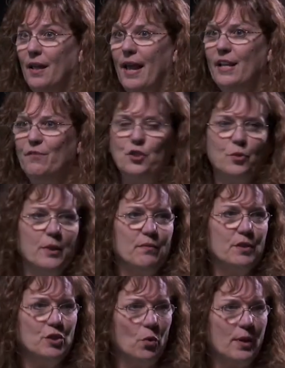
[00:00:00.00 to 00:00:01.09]
And if you do
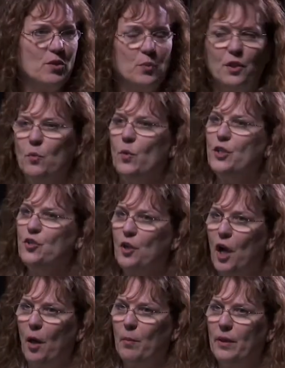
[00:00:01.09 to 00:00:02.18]
inventories with them, what's your
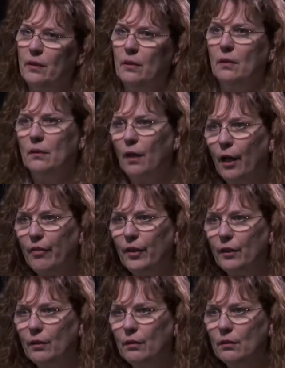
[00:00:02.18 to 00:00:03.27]
hobby? Nothing.